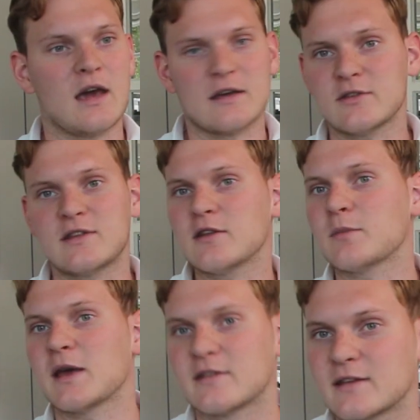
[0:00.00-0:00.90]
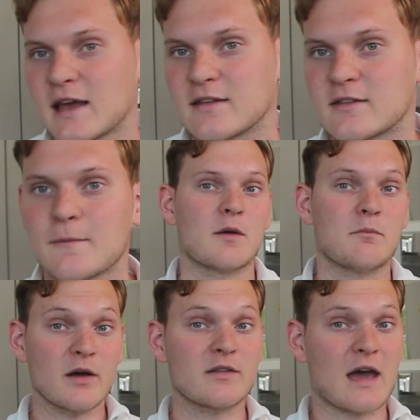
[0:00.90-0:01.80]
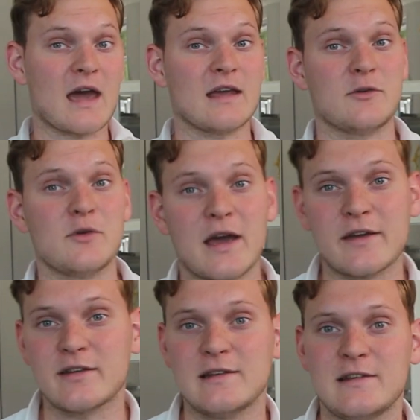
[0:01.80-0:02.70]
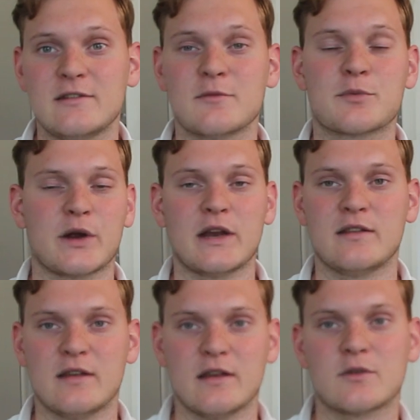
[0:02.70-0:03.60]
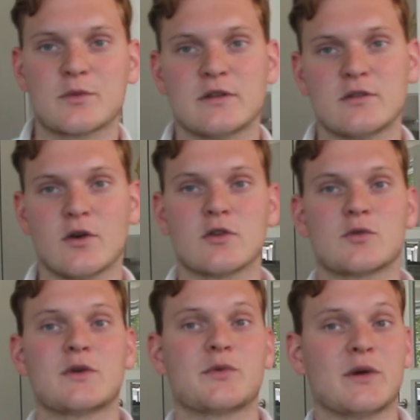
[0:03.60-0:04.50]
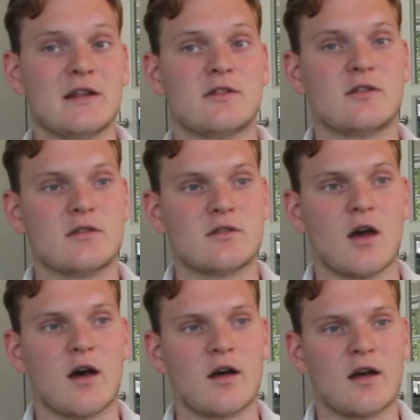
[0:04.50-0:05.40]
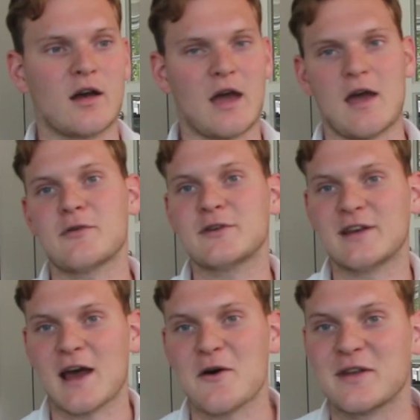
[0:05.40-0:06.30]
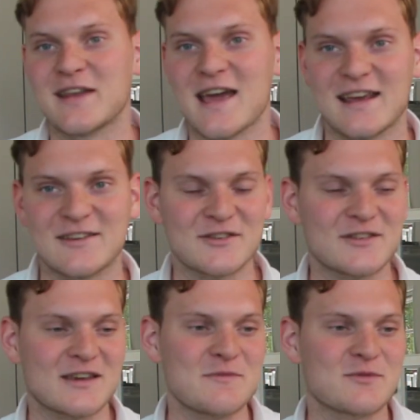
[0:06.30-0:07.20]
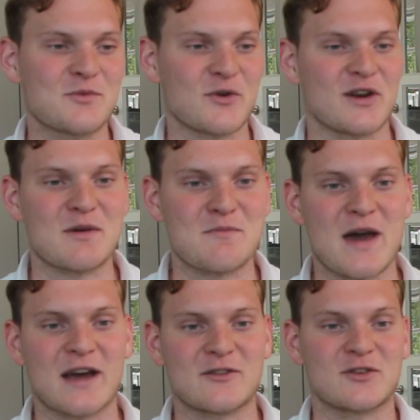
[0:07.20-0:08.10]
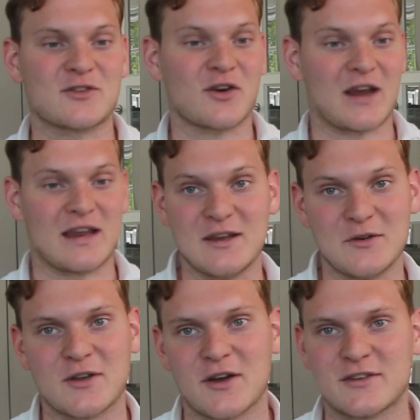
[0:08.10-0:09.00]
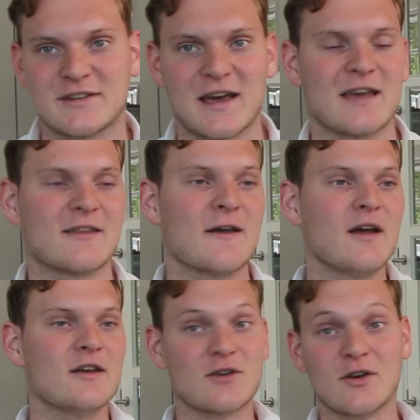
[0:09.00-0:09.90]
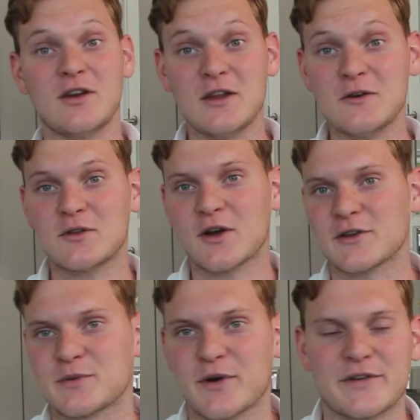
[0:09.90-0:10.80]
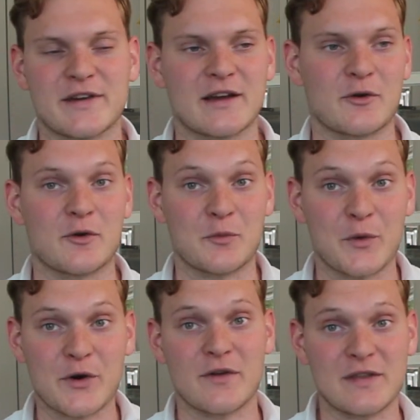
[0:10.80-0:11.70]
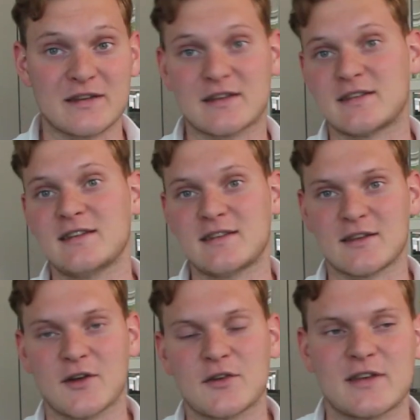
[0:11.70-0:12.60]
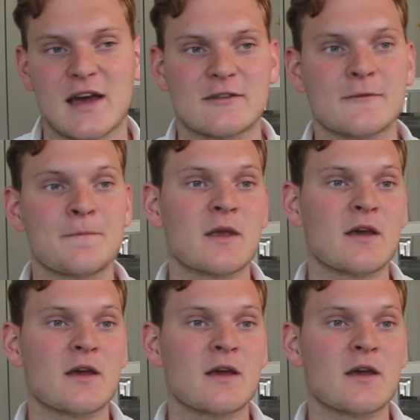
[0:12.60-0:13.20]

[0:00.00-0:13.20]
It just didn't make sense. But I do actually see some pretty decent results, which really every now and then it just keeps putting me back to start a new Dutch site, start a new Dutch project, or work on these existing Dutch sites.